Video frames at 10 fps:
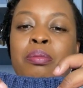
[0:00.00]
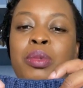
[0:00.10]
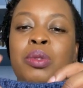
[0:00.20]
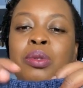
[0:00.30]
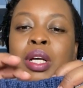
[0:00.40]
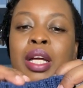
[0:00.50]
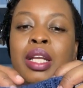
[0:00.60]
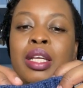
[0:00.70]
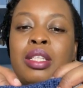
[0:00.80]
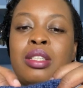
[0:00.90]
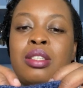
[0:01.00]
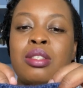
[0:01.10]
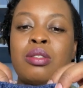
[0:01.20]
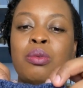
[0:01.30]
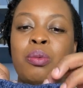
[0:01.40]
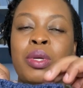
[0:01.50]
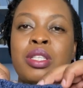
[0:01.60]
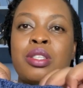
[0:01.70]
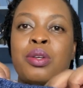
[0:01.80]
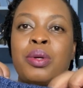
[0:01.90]
blue color is
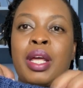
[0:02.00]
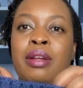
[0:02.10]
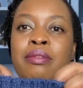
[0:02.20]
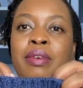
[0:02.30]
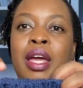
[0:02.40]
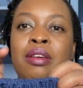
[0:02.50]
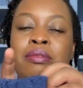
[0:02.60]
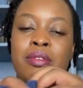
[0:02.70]
1095,